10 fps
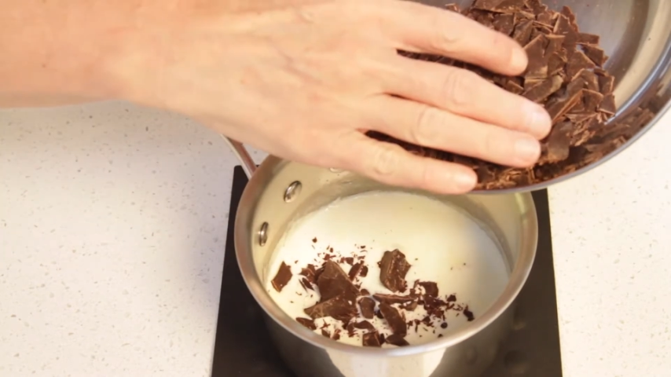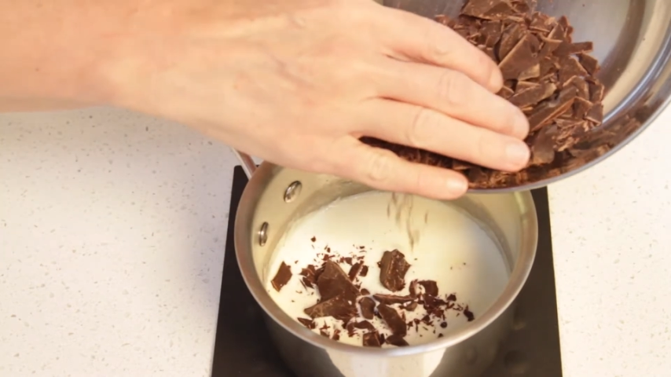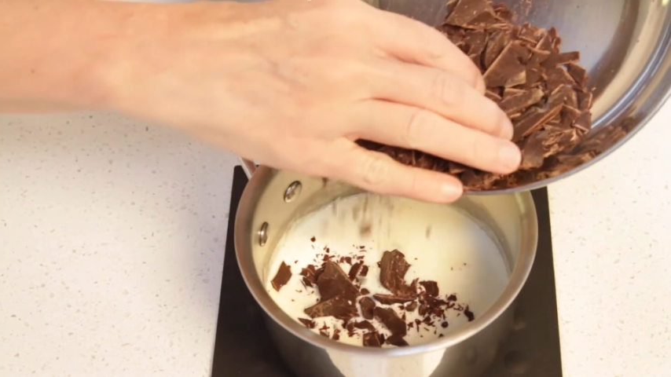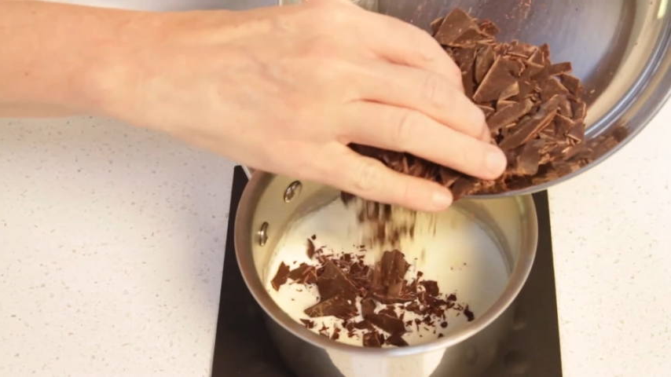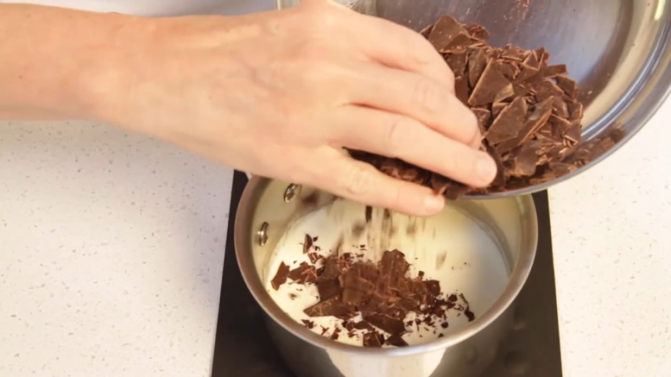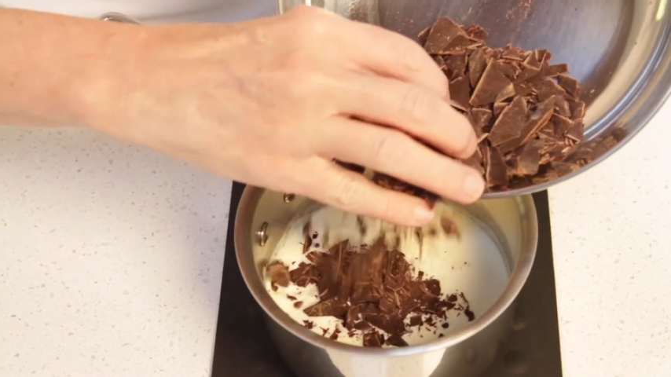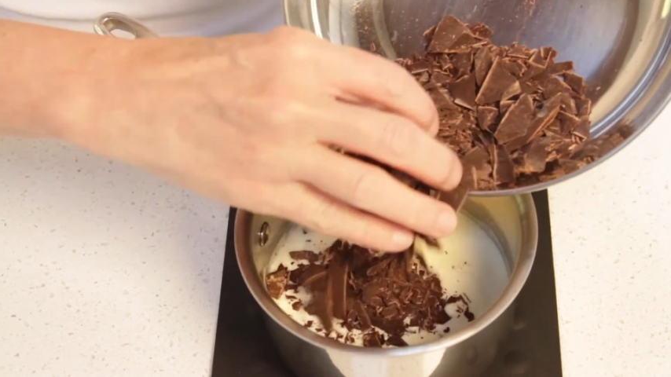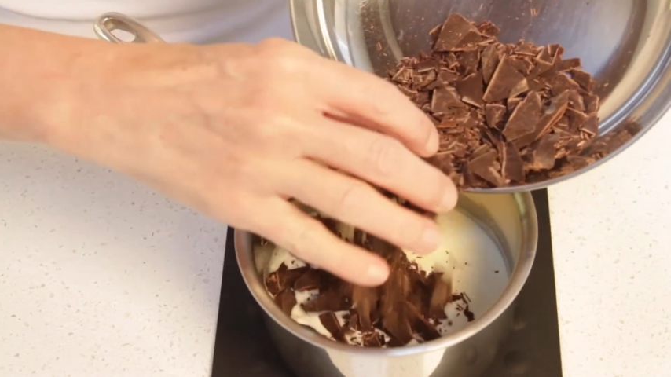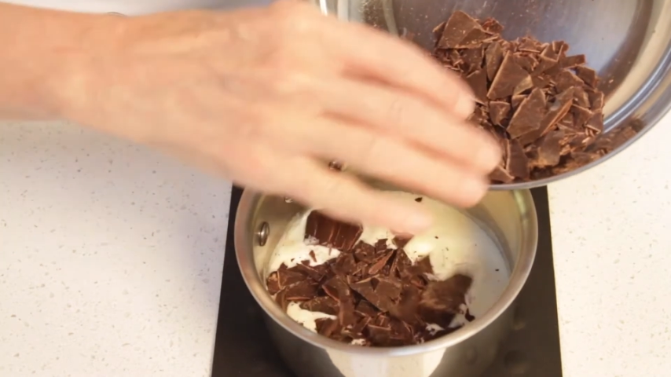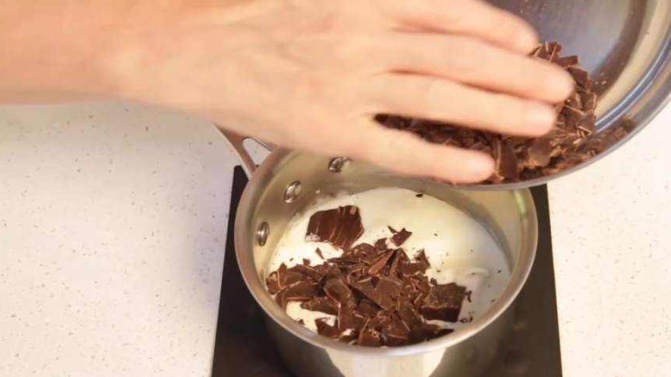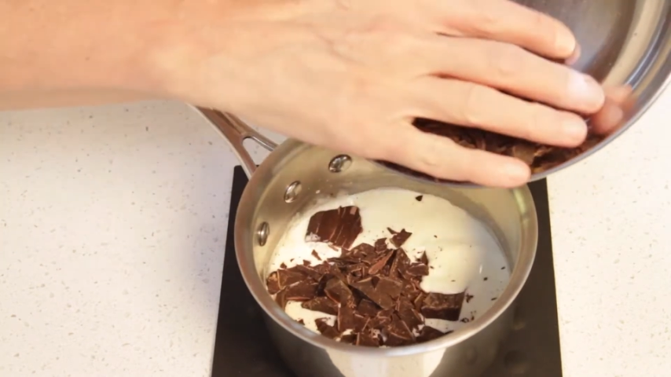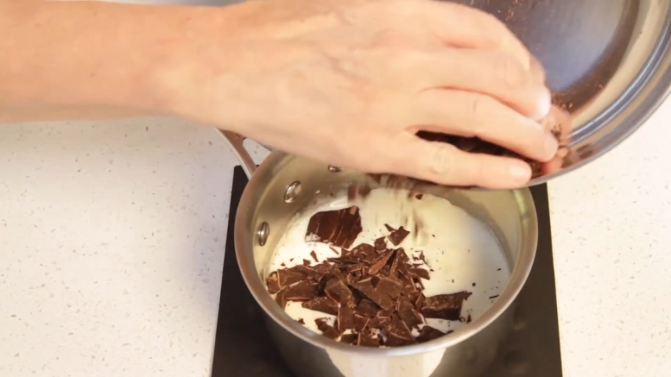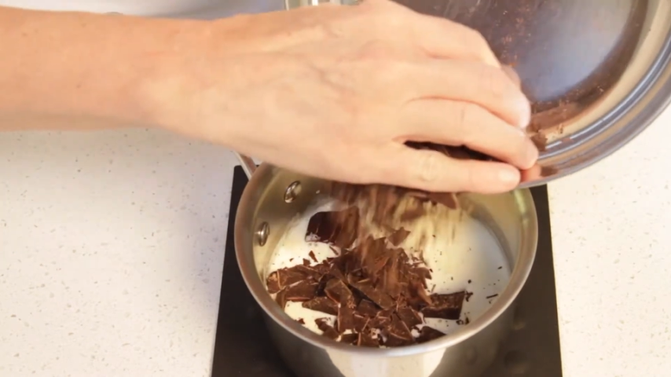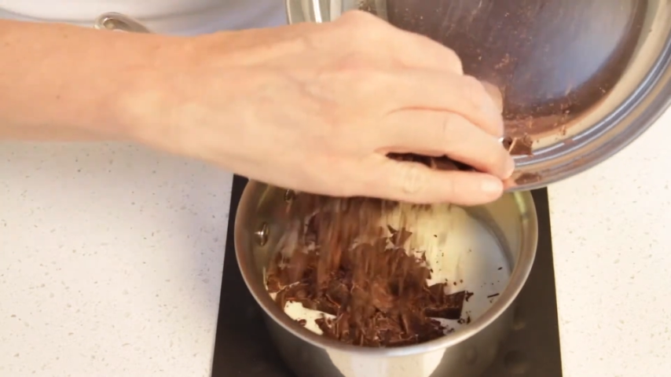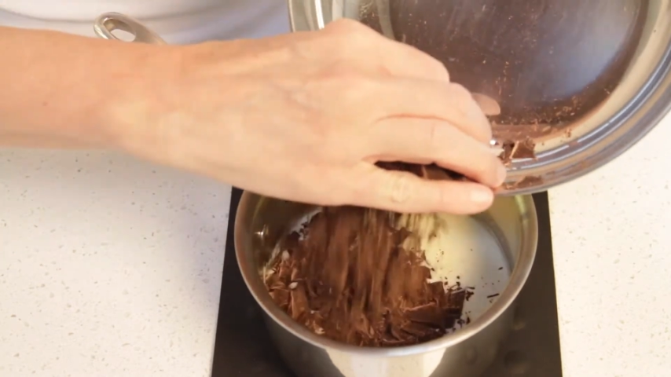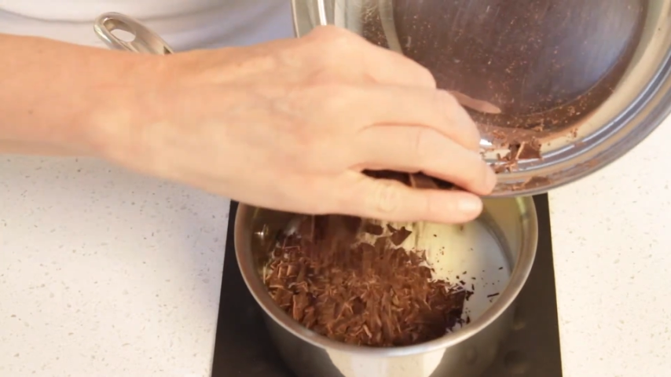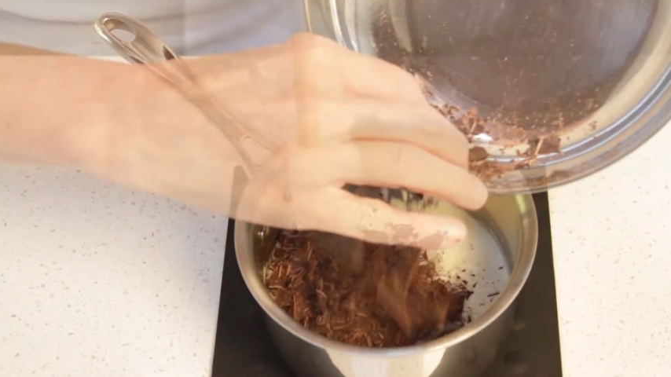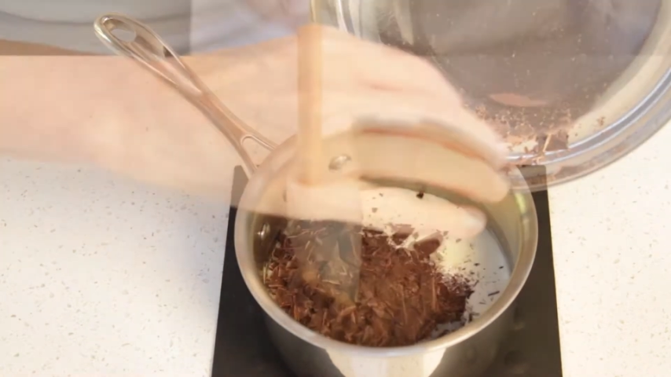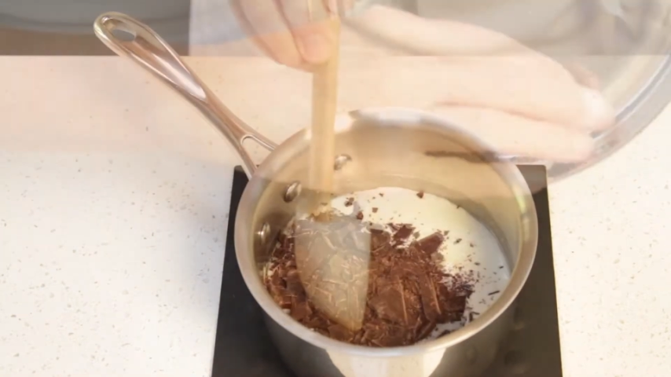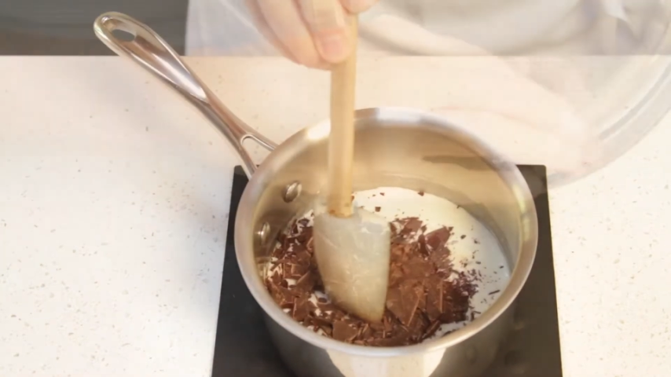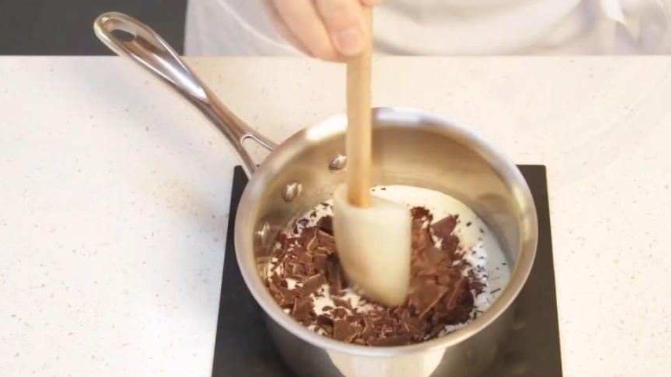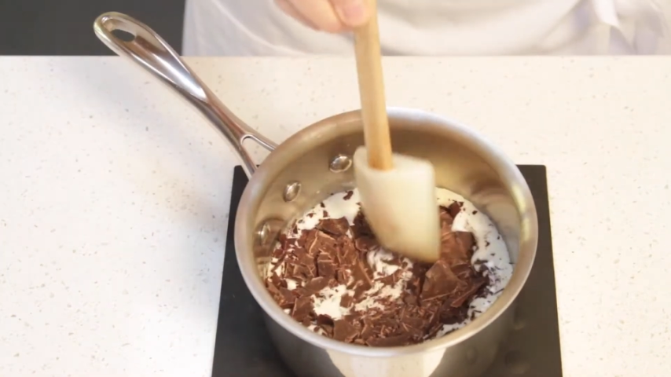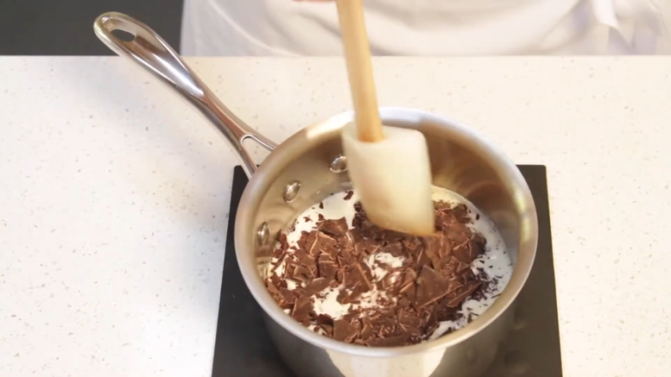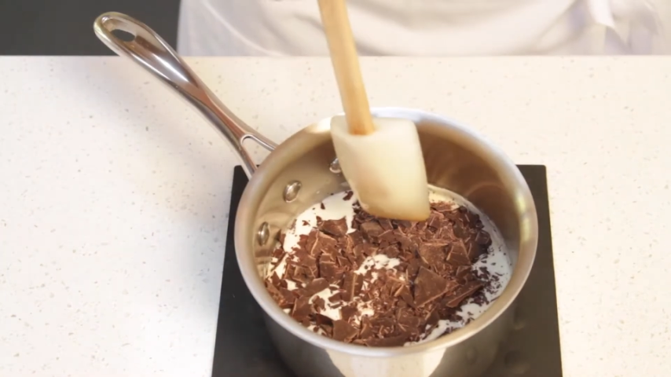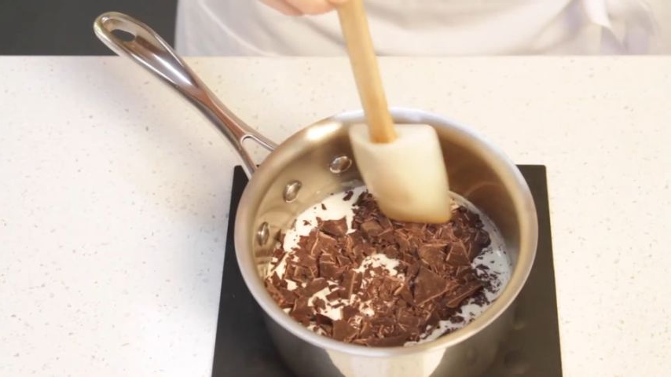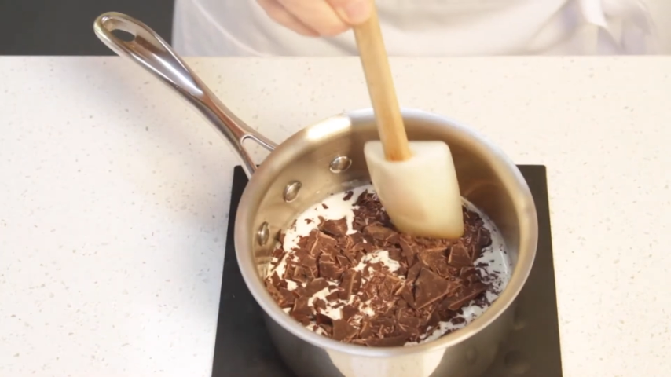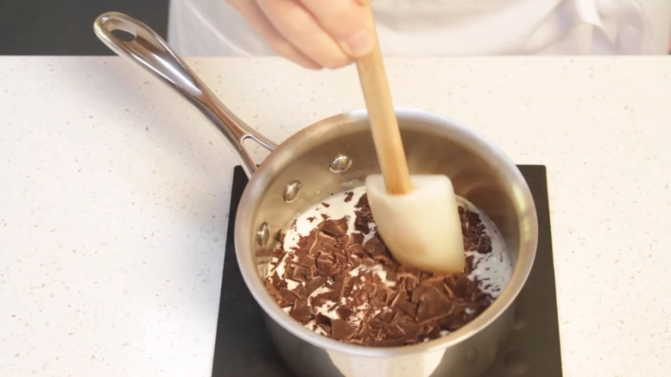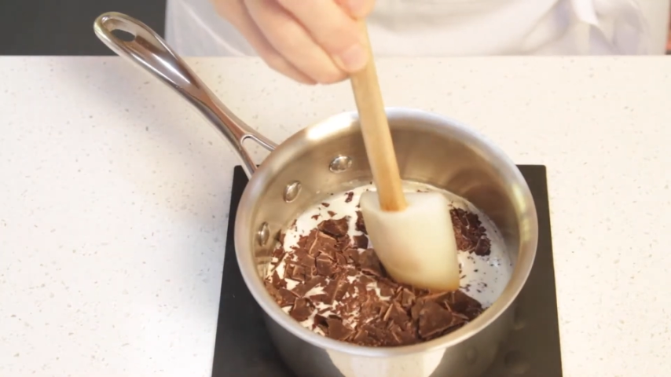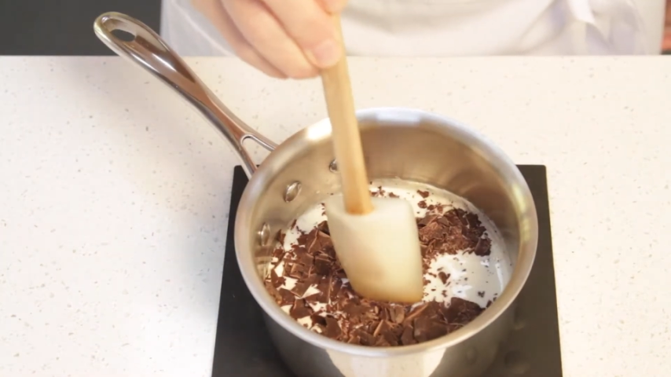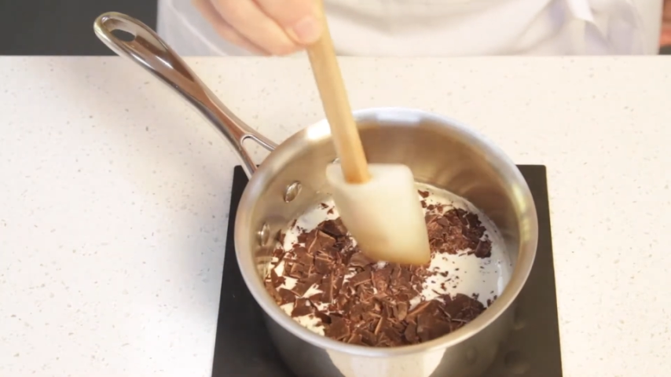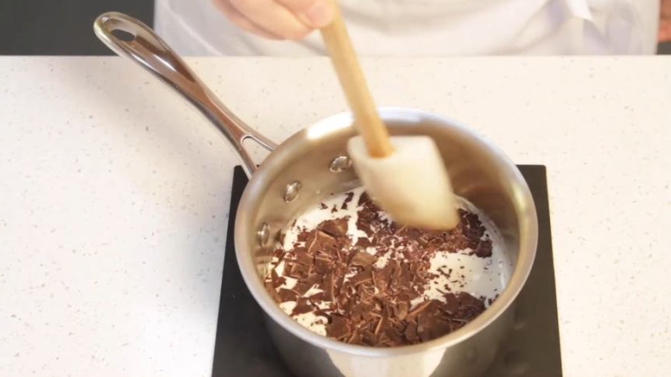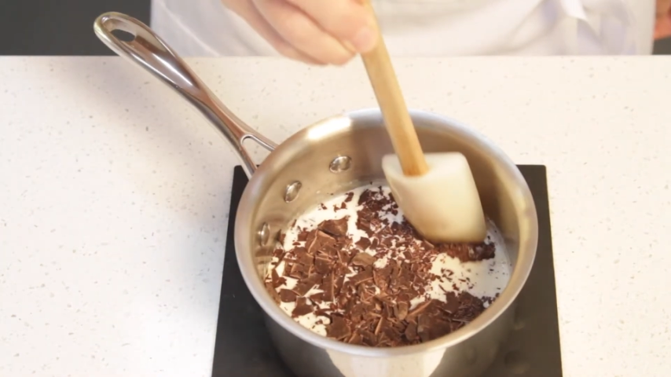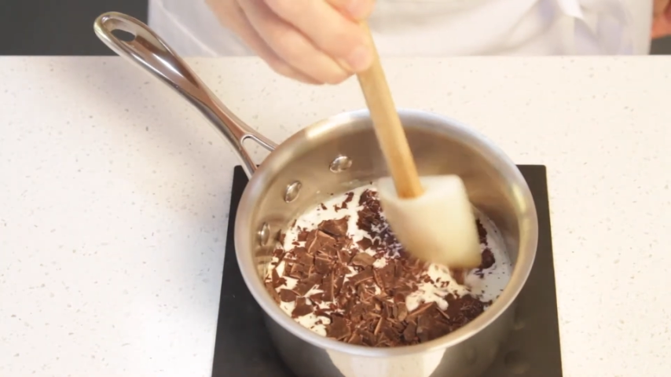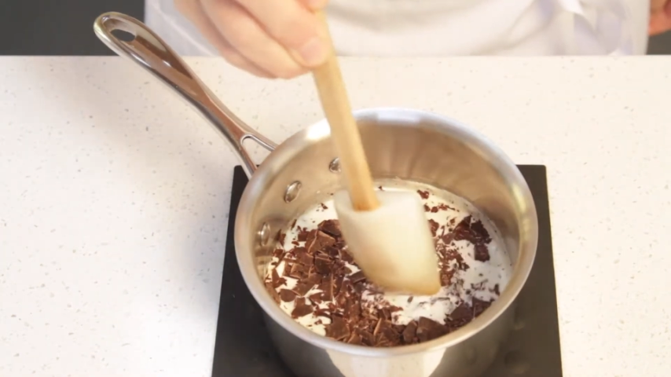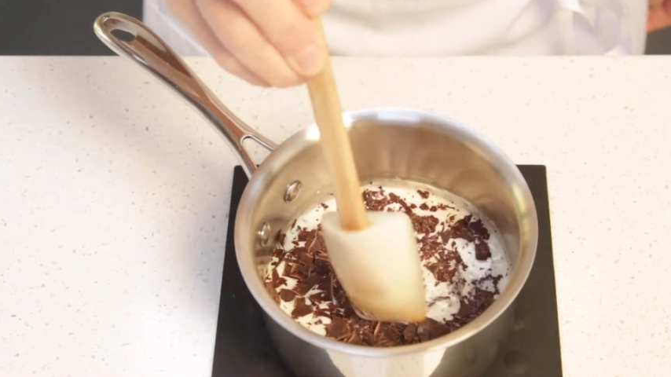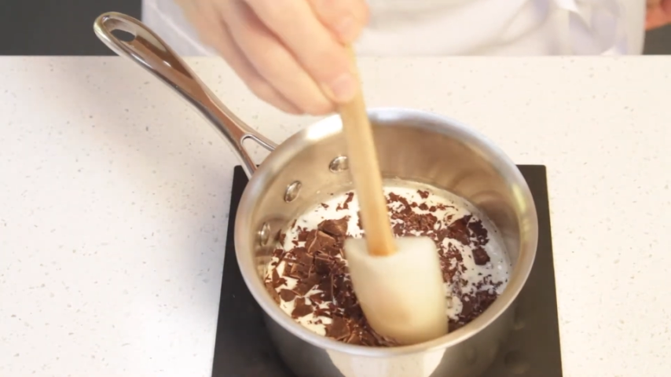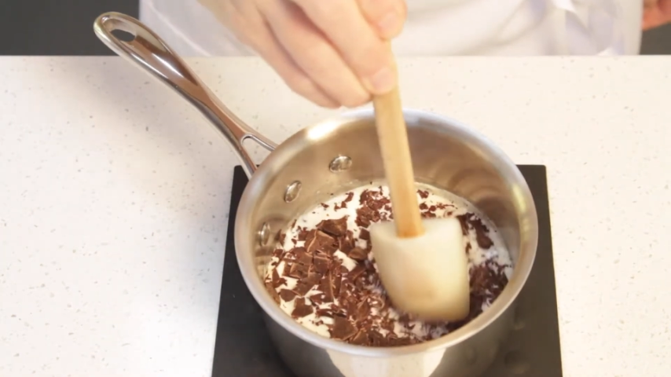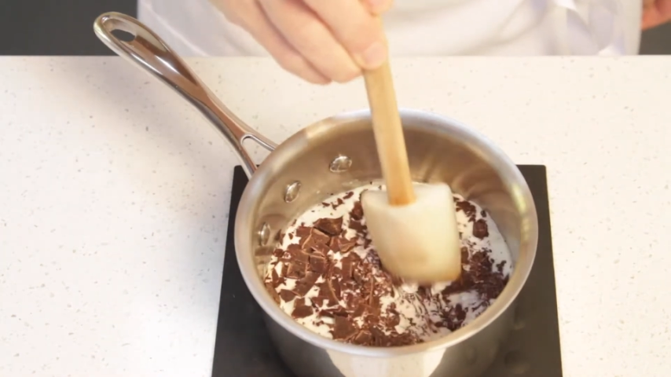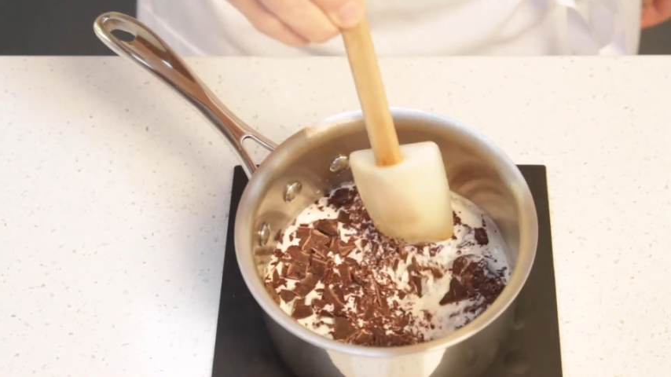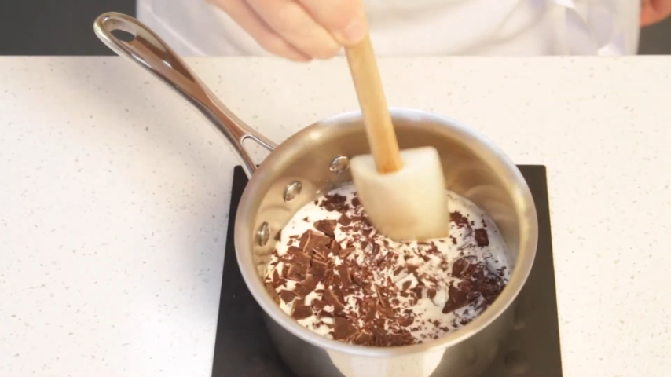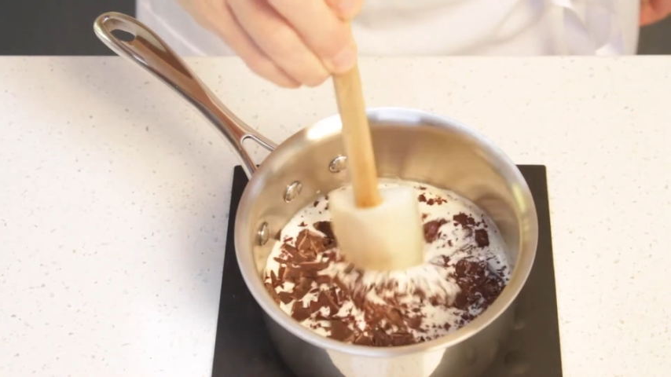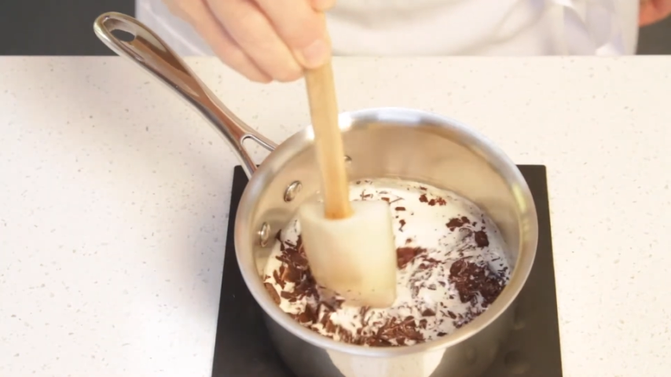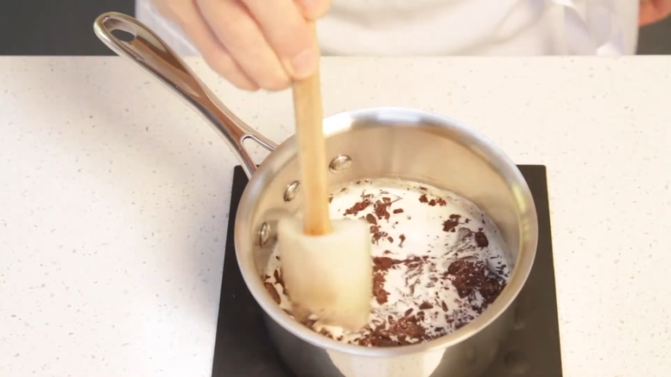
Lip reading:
[unreadable: no face in view]